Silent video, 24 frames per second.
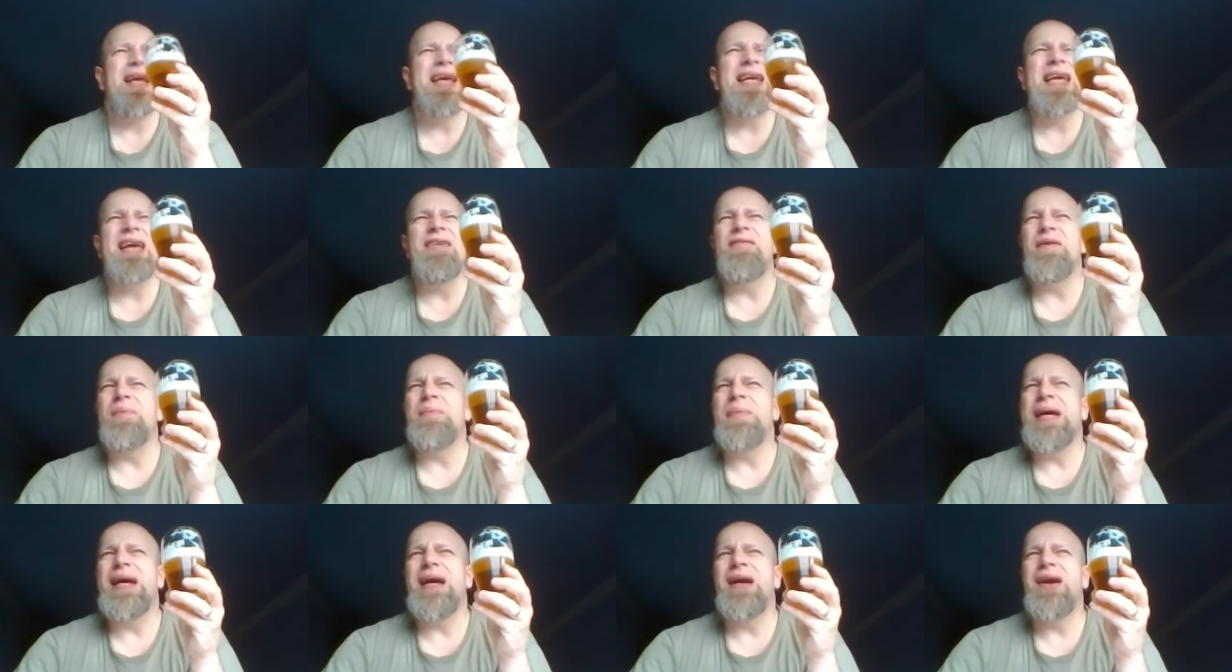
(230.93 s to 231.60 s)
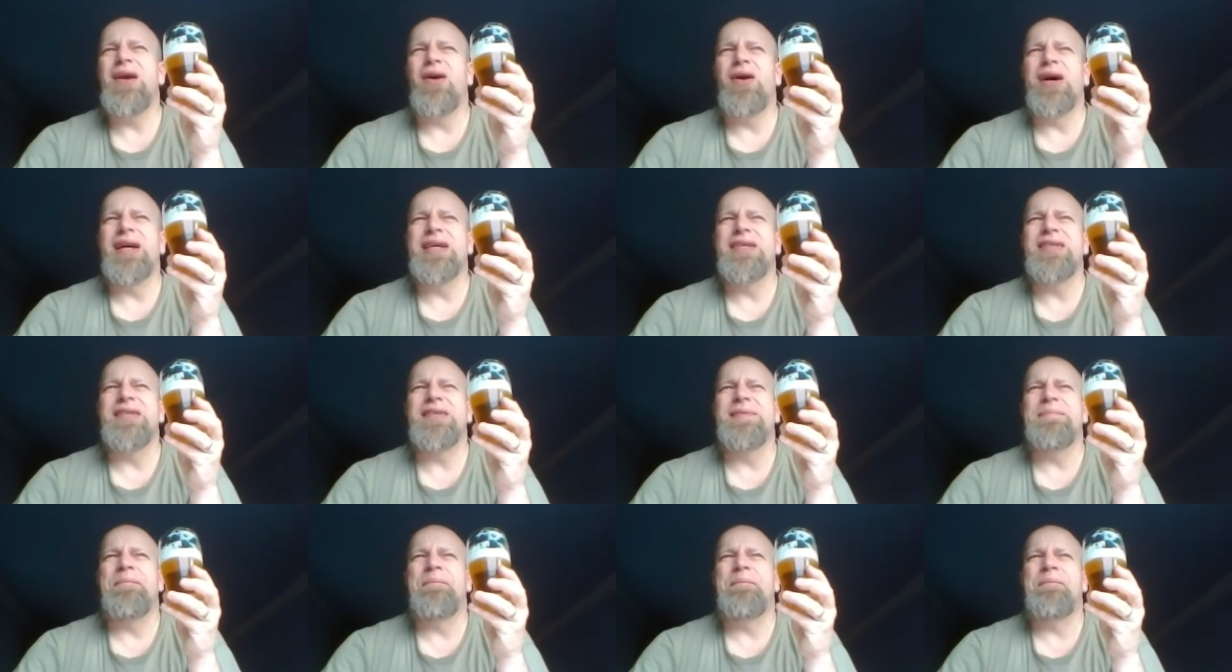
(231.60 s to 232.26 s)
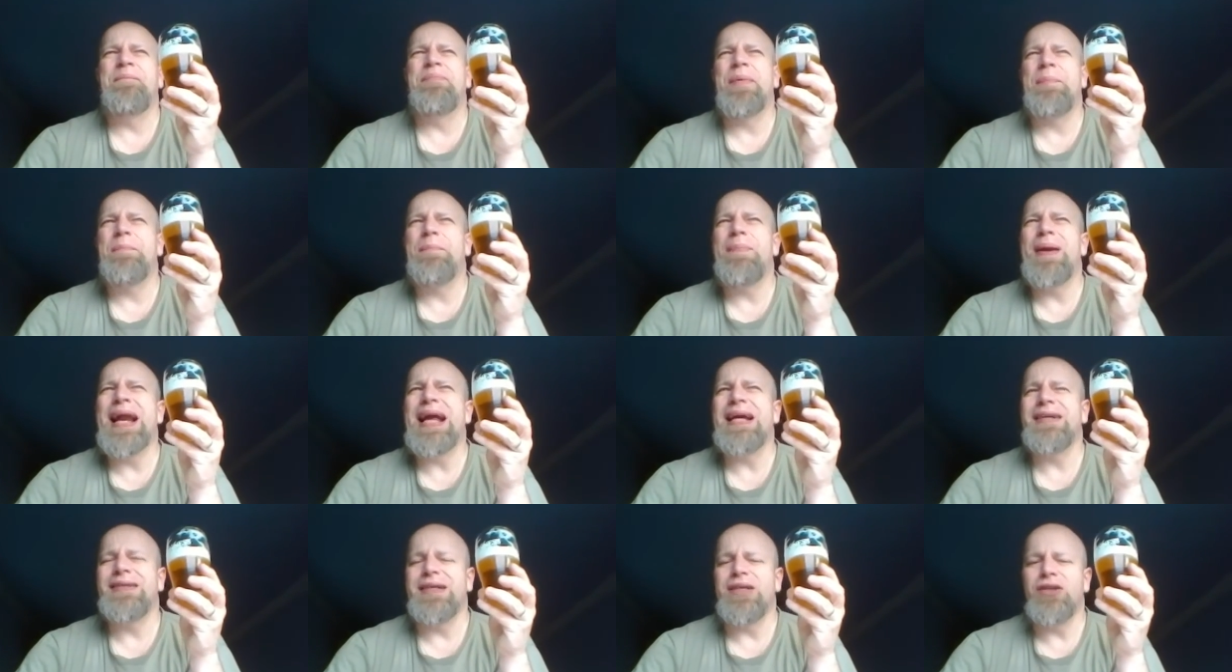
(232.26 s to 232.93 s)
giving me a nice
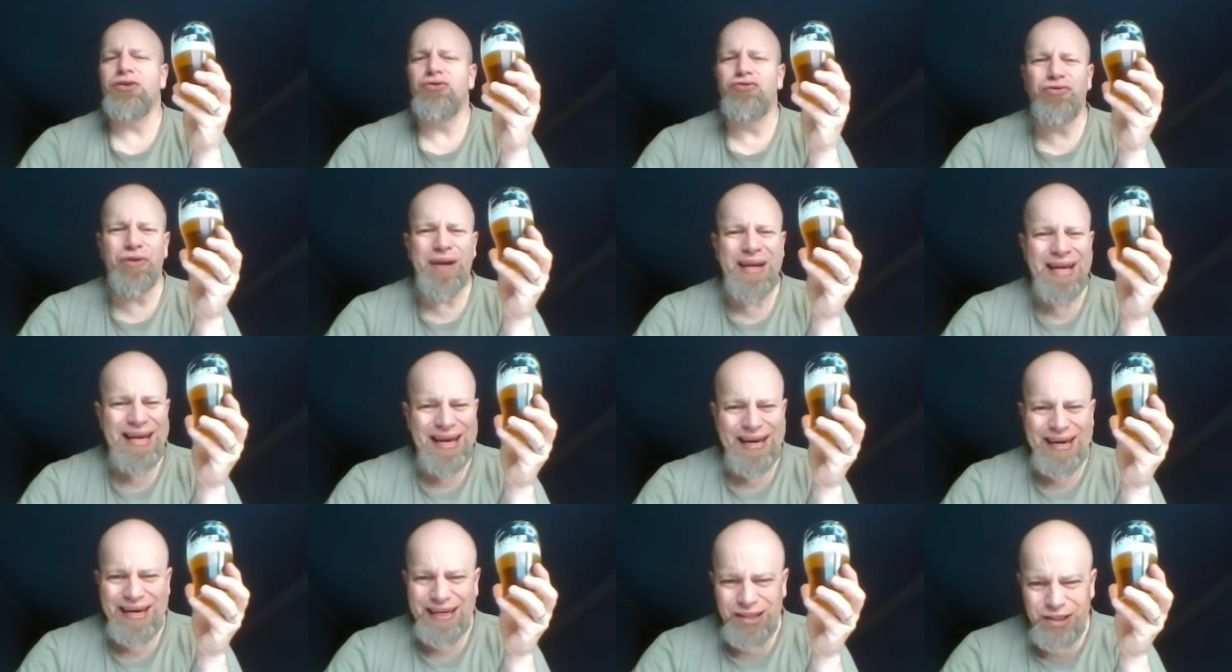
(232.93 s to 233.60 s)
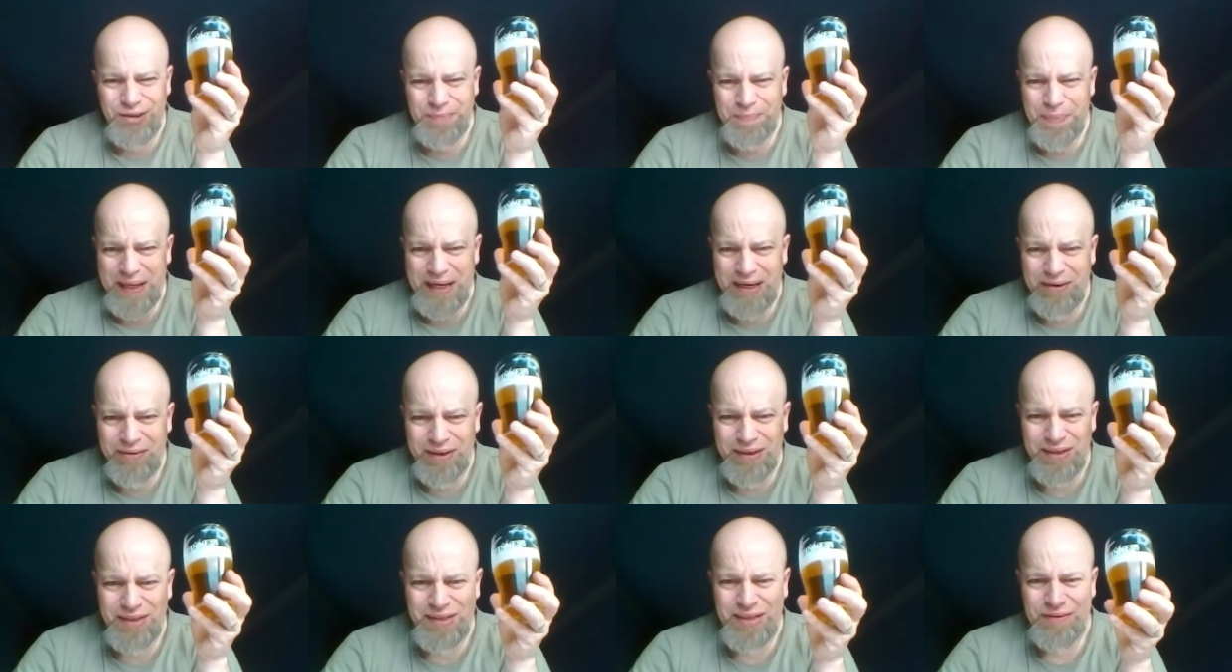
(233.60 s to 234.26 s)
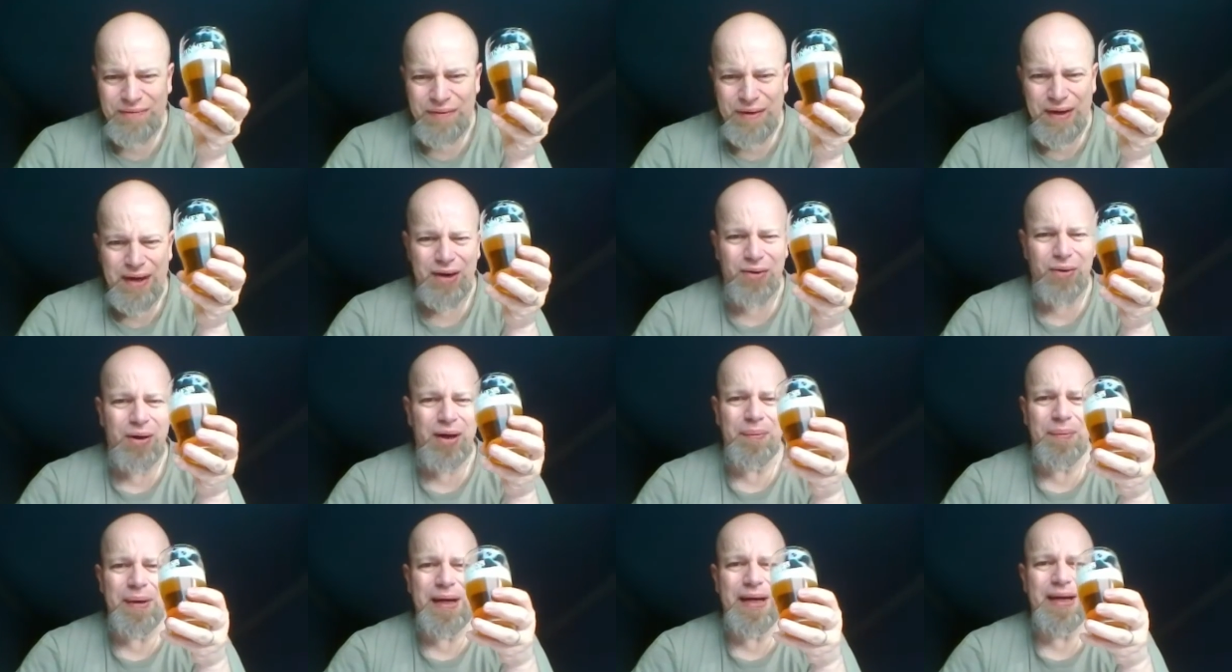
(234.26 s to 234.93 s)
pleasant drinking experience if you know
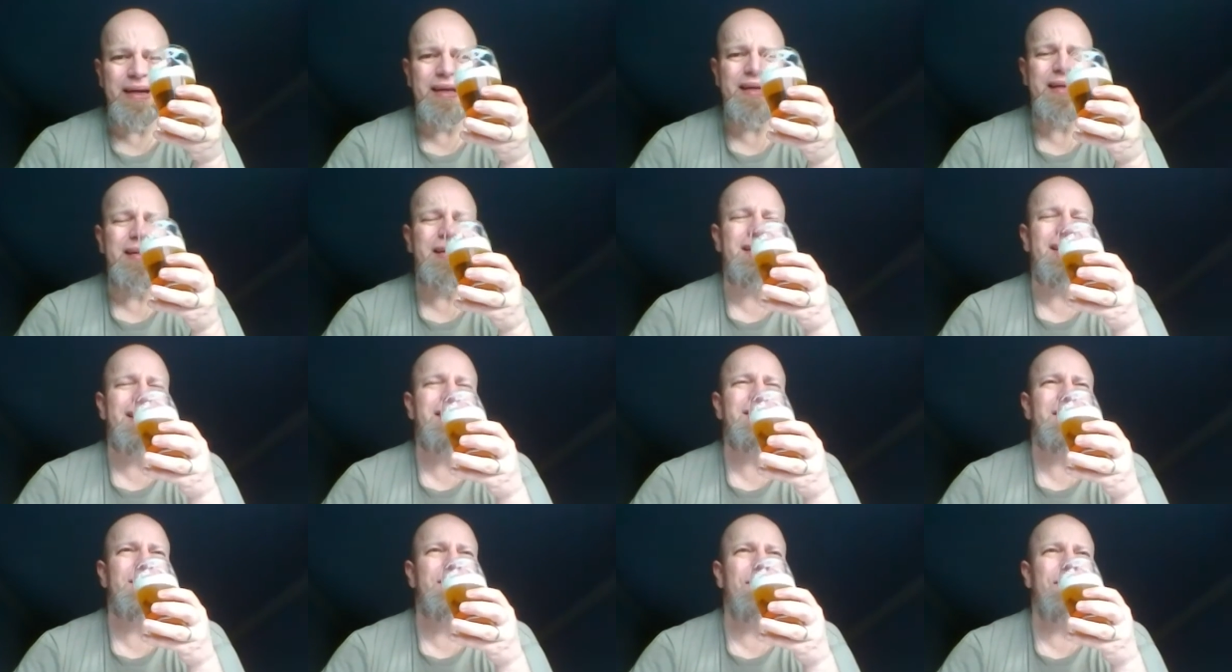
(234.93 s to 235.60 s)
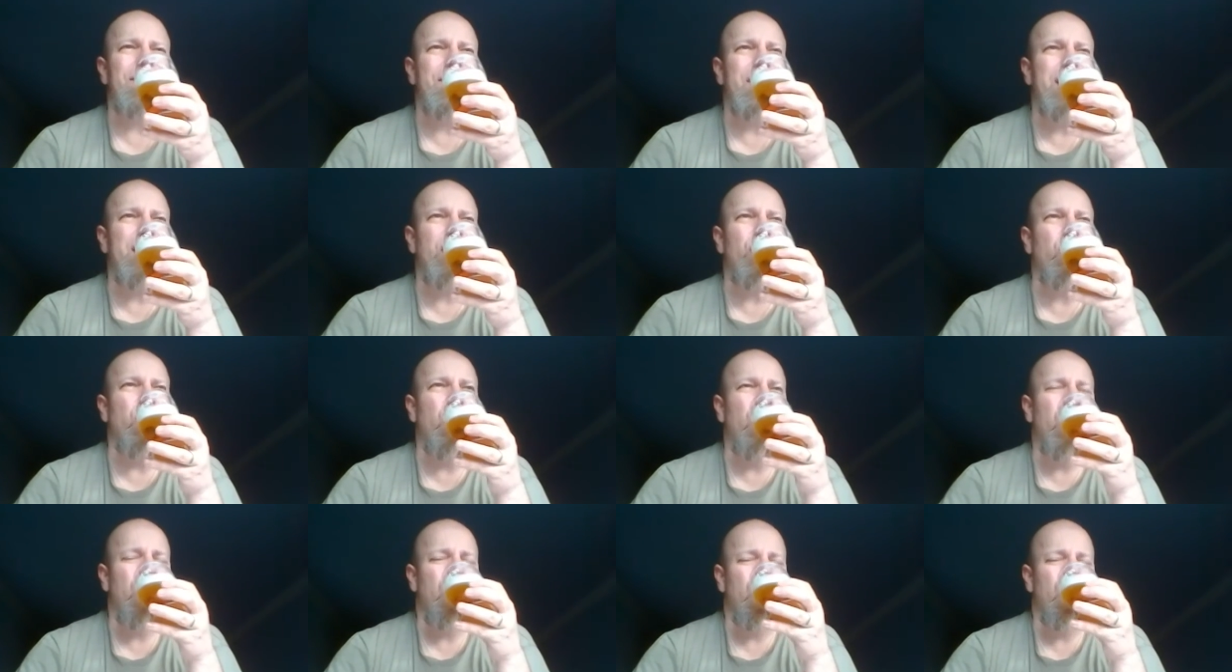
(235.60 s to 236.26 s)
what I mean. It doesn't feel